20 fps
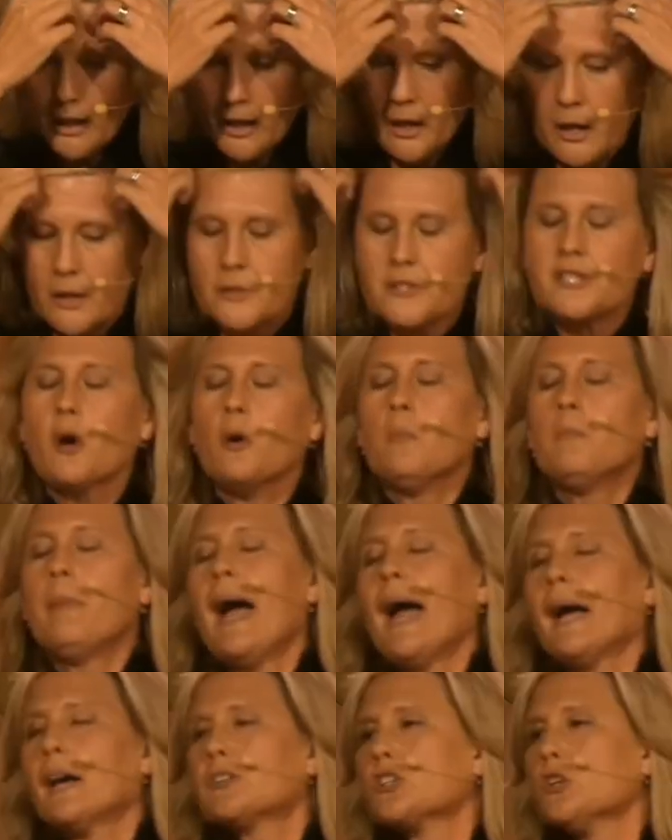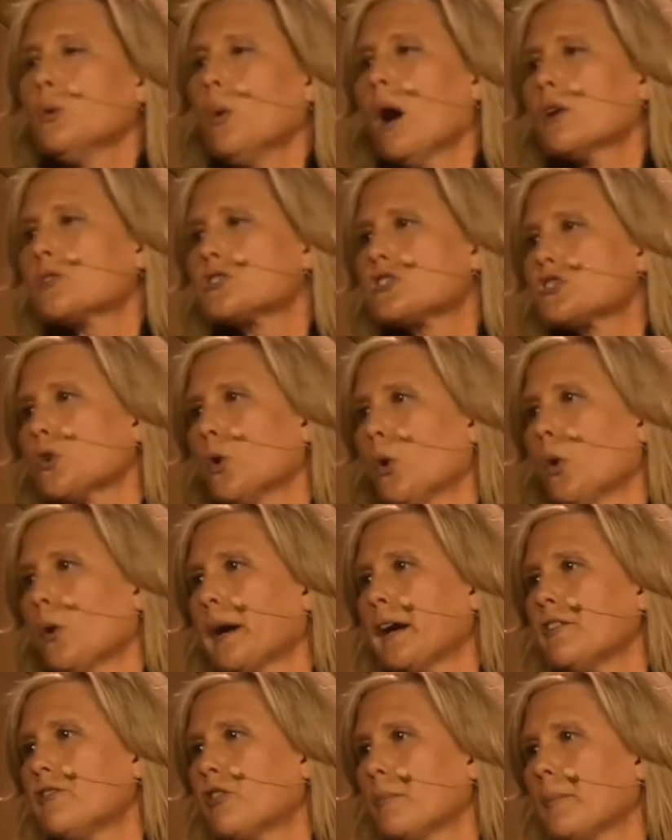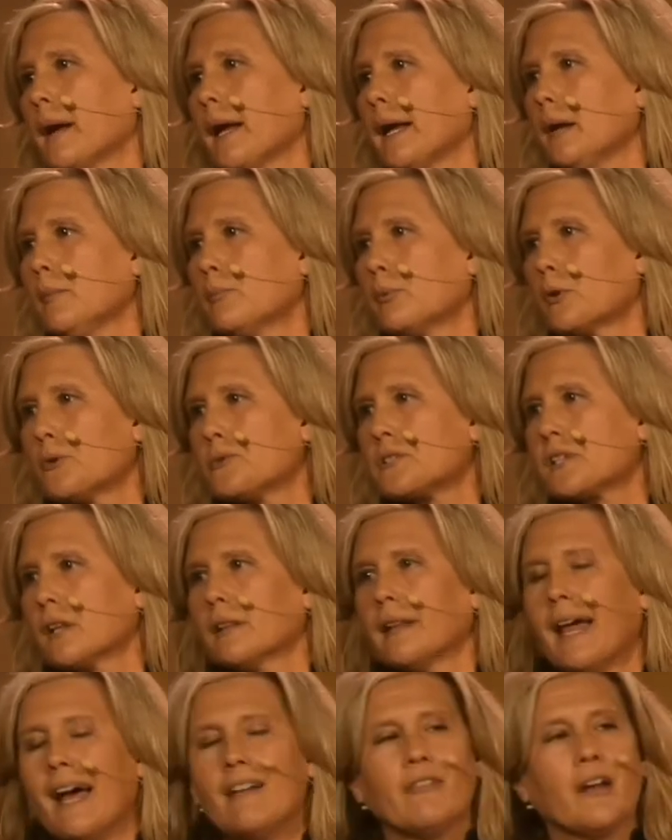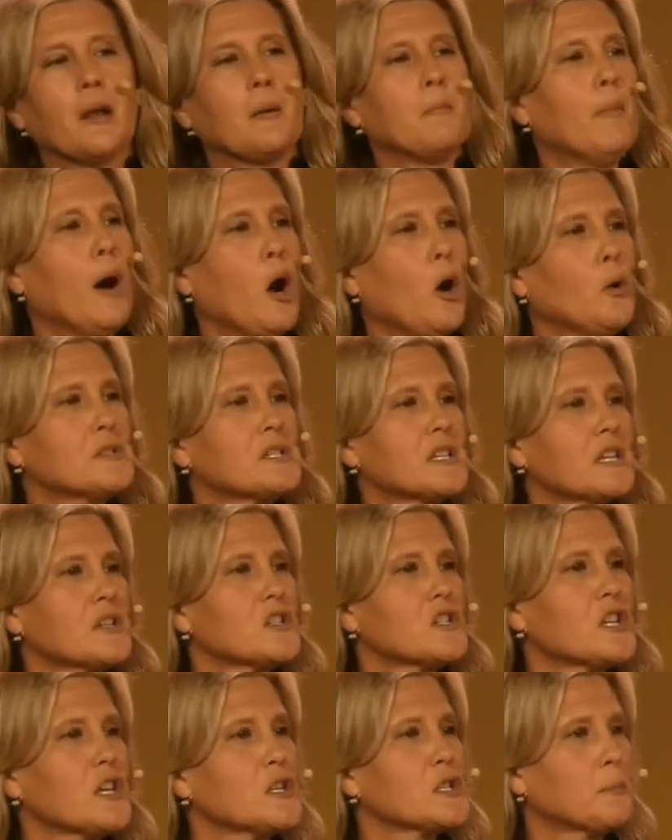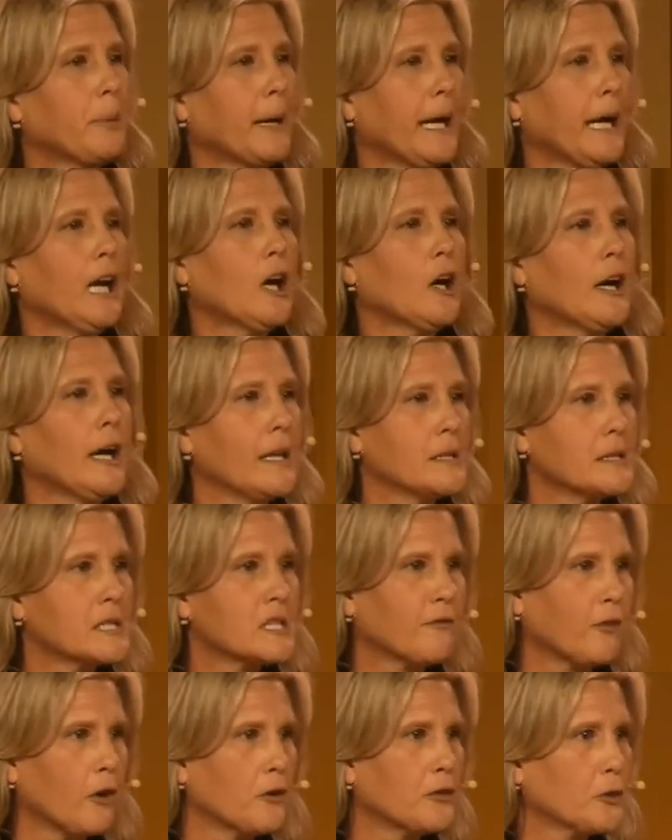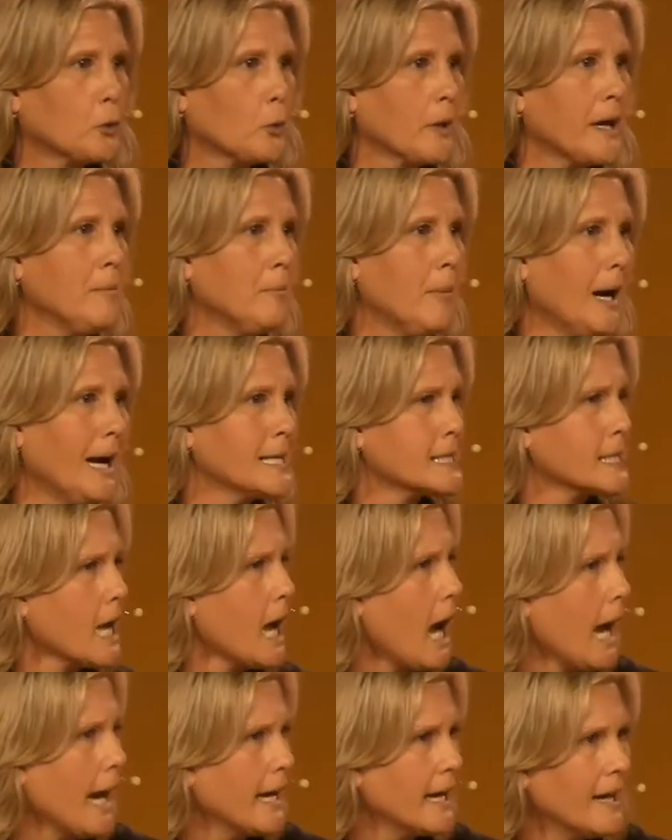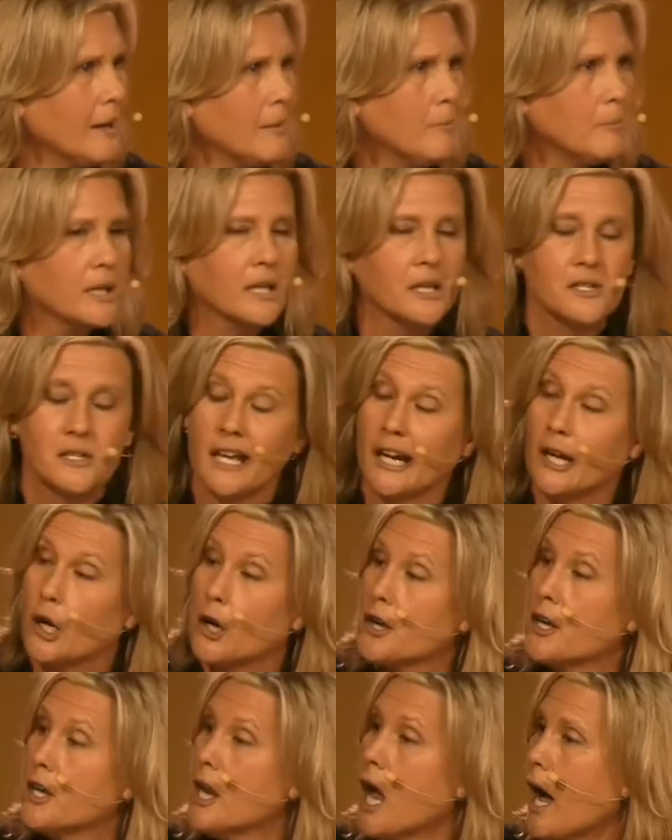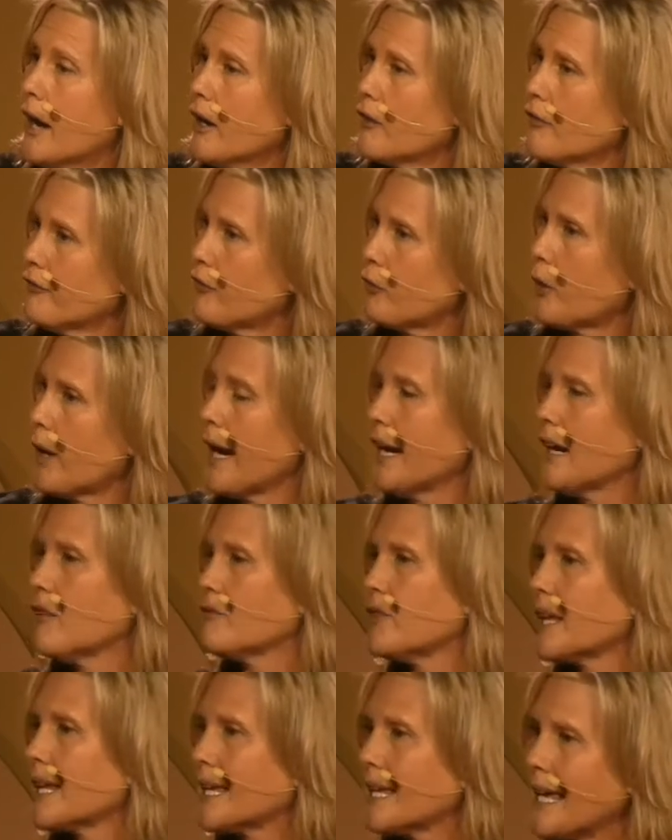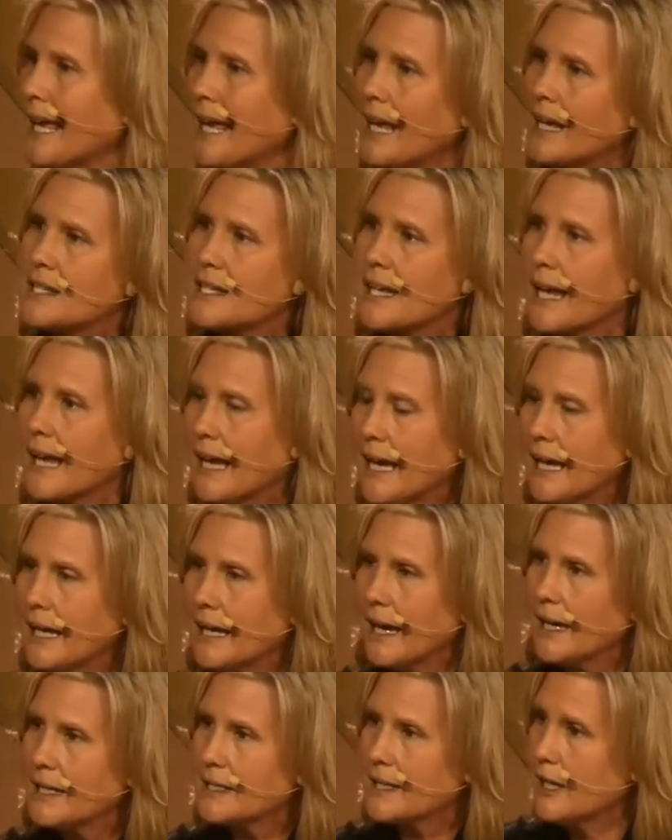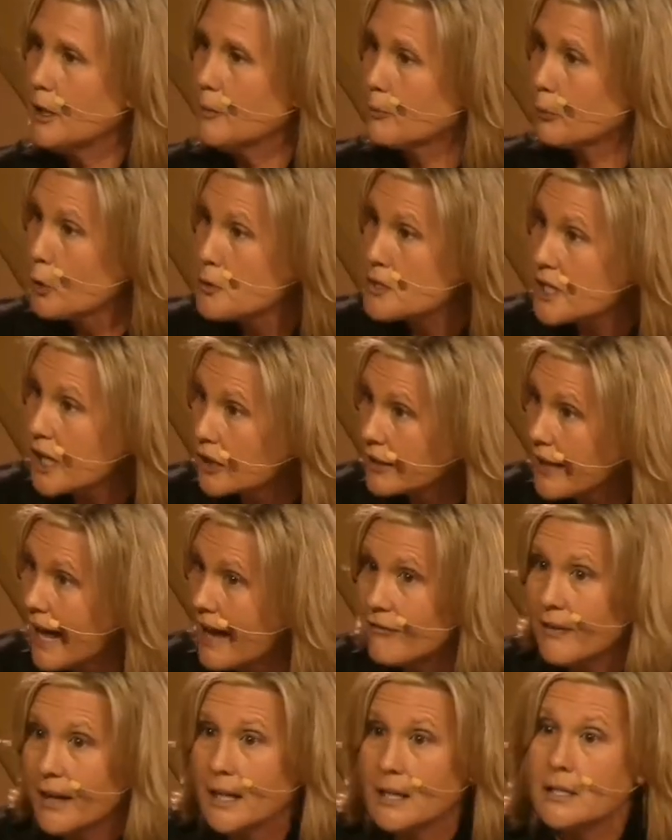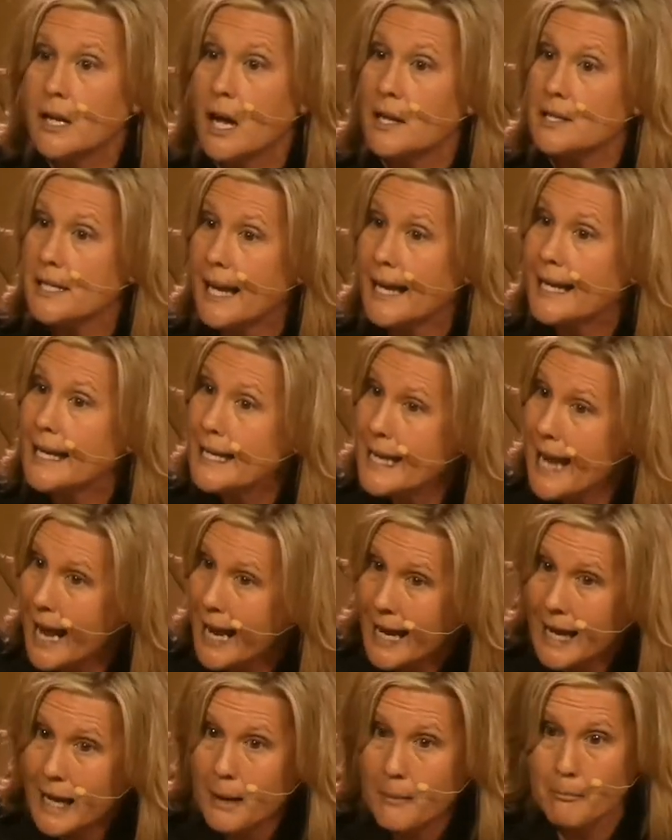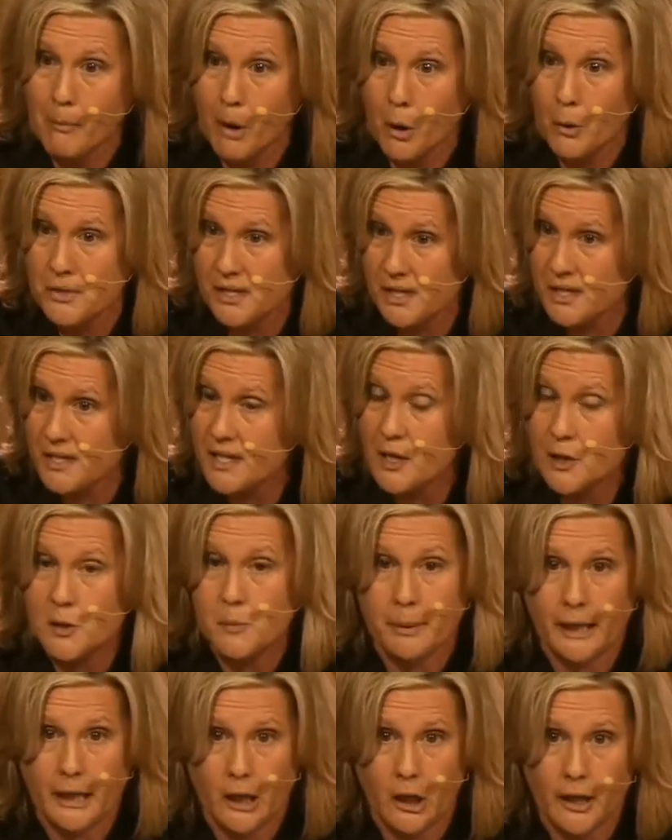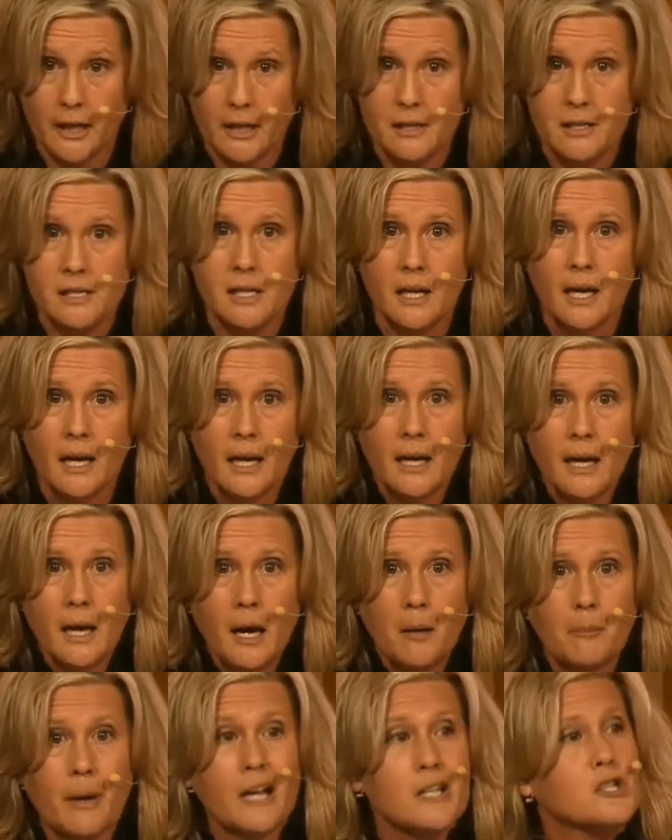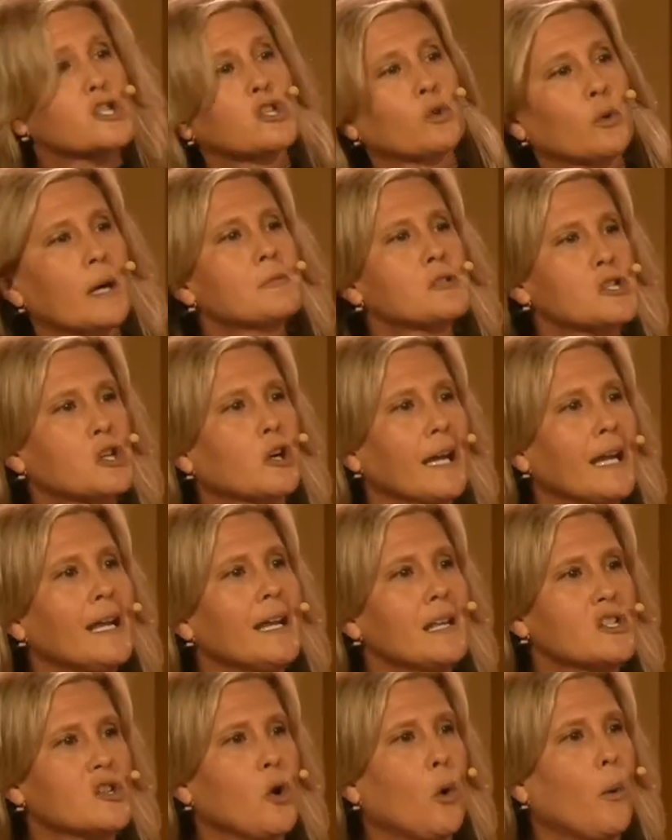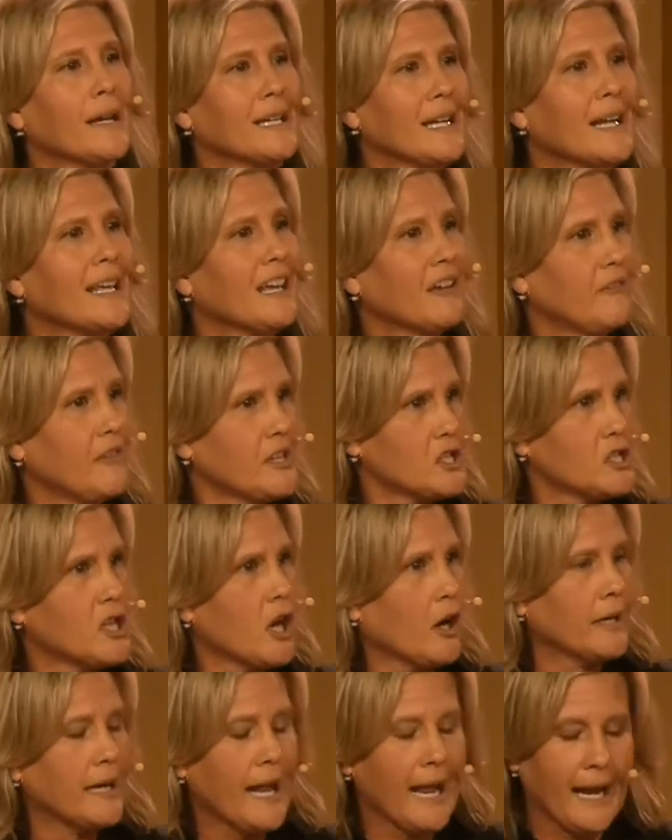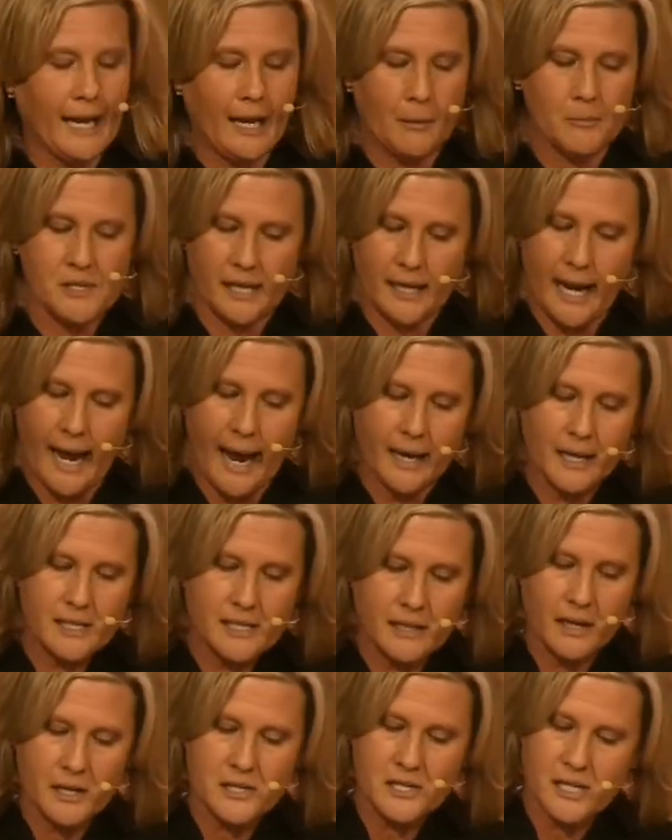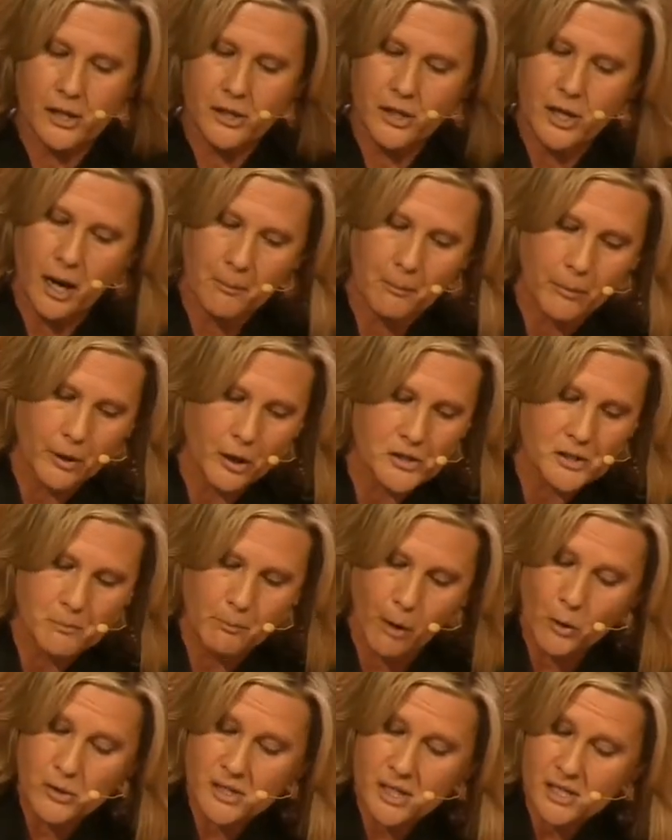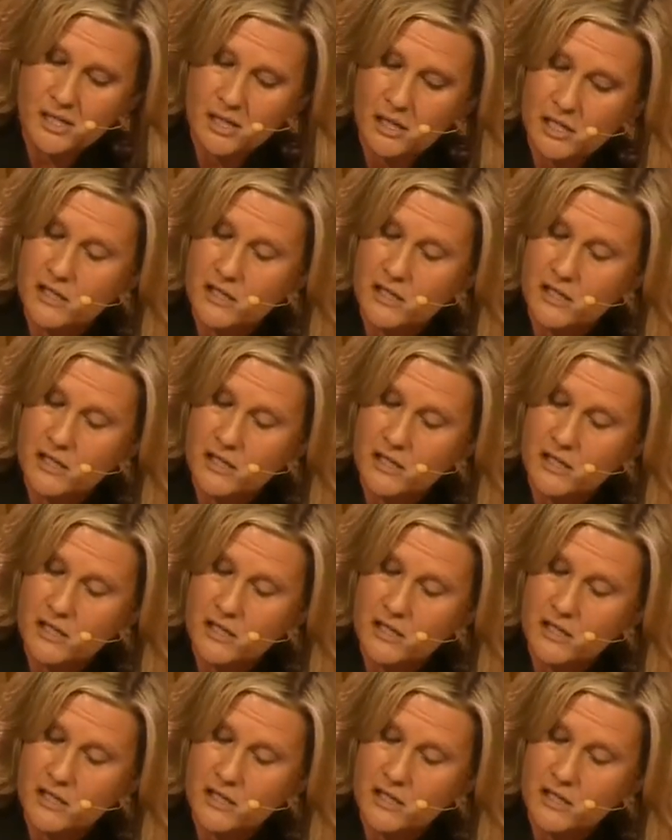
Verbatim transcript: So, back to our story from Hebrews 11. Moses' parents for three months hide him because they are not afraid of the king's edict. Hebrews 11 doesn't name Moses' parents, but scripture is going to give us their names. In Exodus and Numbers, Moses'